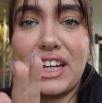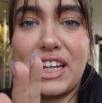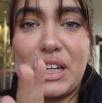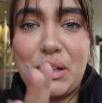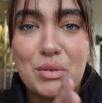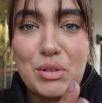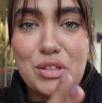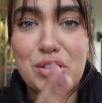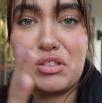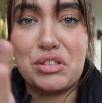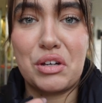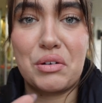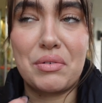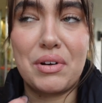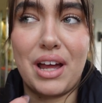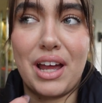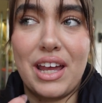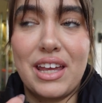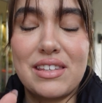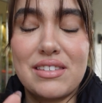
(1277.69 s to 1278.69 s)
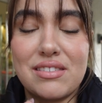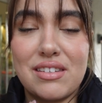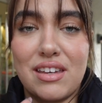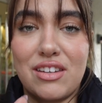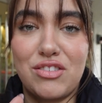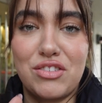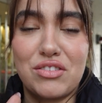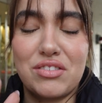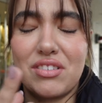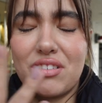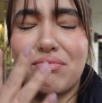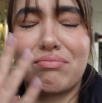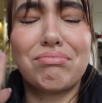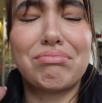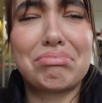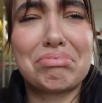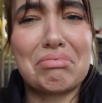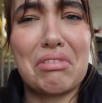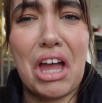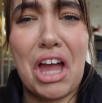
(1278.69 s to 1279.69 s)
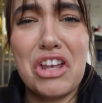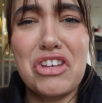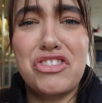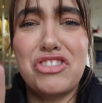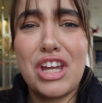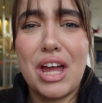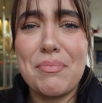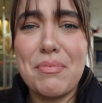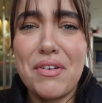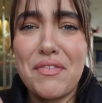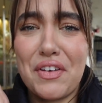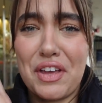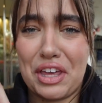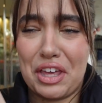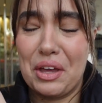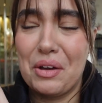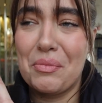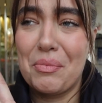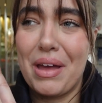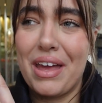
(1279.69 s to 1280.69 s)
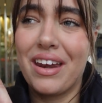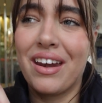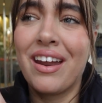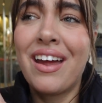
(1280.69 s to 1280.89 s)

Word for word: He was so nice and just a gem of a human.